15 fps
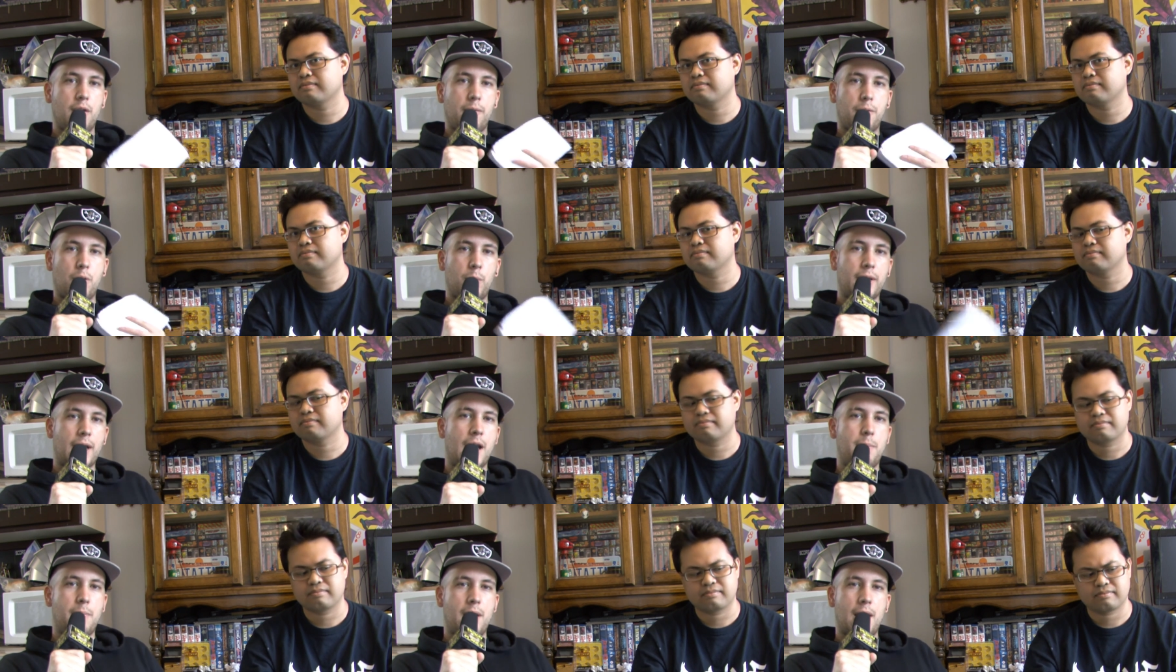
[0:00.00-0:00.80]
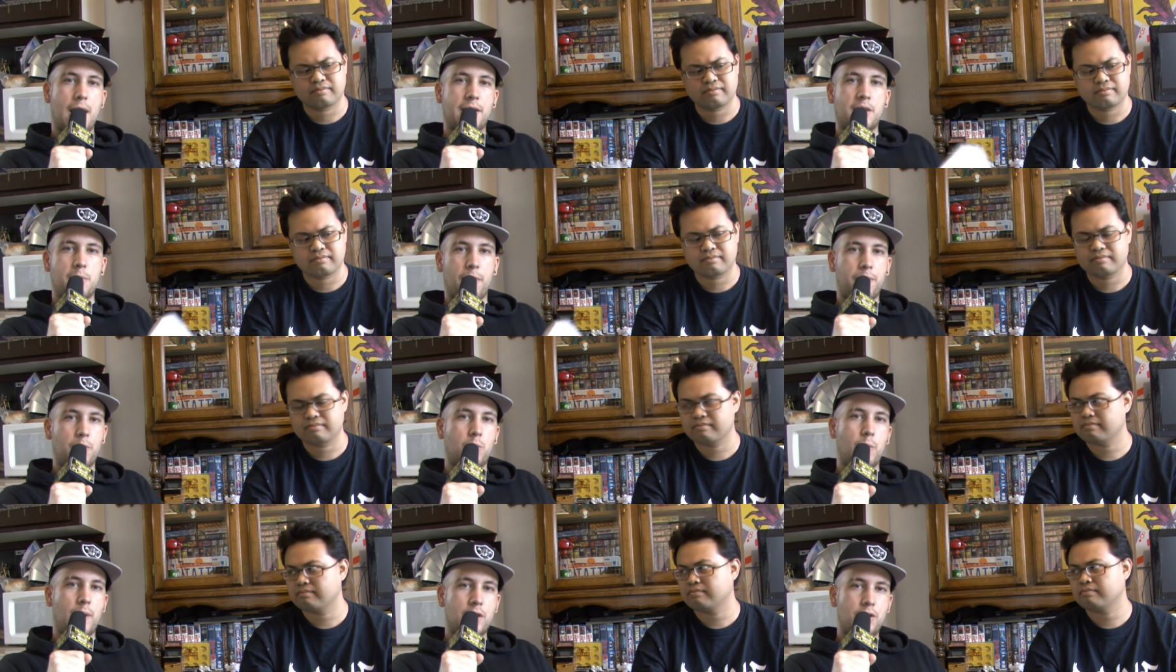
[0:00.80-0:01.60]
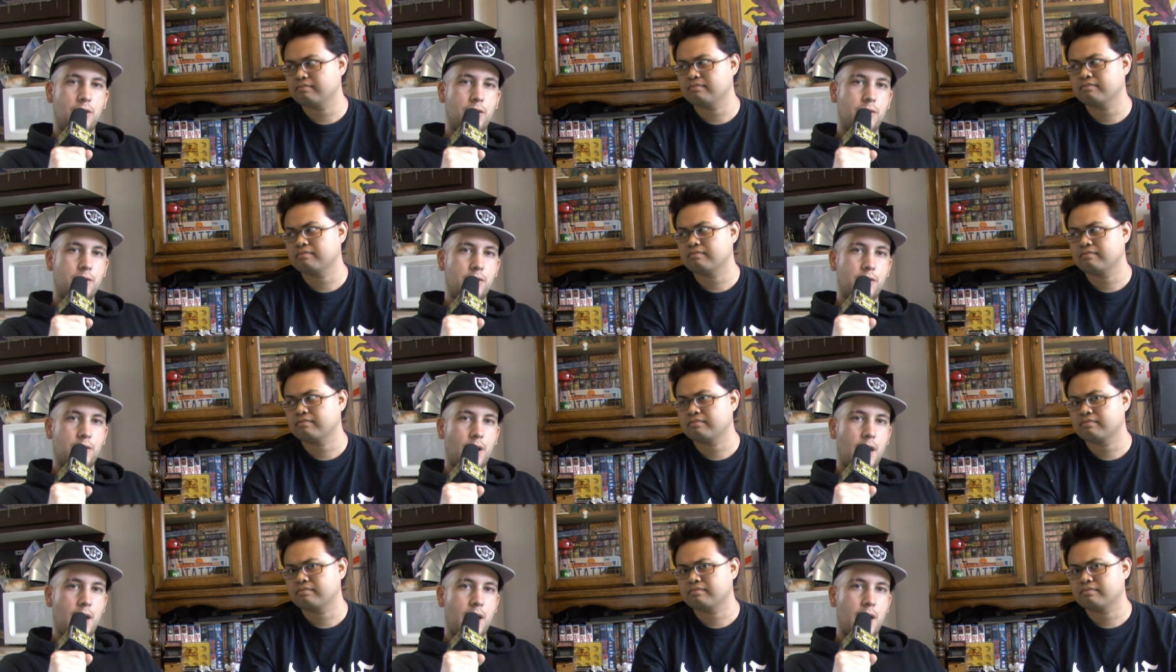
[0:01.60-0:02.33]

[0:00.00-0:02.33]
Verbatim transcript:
Speaker 1: Thought we'd get him here, ask him a few questions.